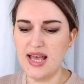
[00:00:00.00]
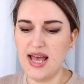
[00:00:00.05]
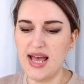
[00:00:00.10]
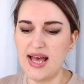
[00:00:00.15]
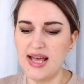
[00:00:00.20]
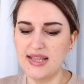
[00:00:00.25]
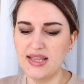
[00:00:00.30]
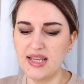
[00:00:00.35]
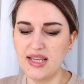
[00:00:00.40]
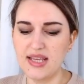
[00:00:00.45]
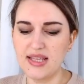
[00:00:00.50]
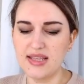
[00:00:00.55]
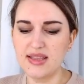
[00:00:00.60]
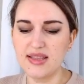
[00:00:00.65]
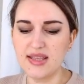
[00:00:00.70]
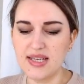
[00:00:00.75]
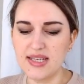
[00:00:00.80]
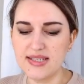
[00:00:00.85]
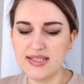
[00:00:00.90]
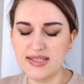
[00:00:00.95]
and
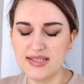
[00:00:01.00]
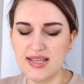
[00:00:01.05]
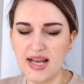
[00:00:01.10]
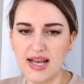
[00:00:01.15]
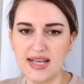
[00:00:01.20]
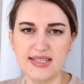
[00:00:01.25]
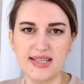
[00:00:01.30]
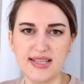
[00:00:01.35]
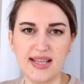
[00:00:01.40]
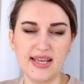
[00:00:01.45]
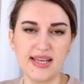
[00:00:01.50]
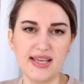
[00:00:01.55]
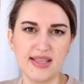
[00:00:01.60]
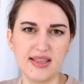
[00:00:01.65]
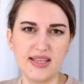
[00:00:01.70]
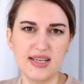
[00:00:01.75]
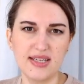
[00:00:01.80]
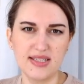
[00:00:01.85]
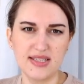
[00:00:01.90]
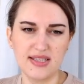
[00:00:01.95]
in this size, like in
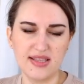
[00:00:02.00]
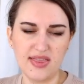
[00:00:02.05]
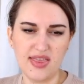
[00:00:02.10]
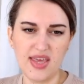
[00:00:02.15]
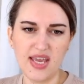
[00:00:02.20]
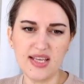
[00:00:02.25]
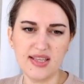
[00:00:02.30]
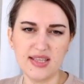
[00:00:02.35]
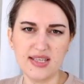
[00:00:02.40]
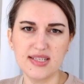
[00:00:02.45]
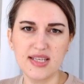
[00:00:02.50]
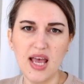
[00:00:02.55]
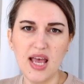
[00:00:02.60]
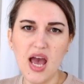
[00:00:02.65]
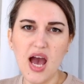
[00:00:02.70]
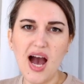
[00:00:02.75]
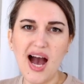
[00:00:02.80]
this thickness,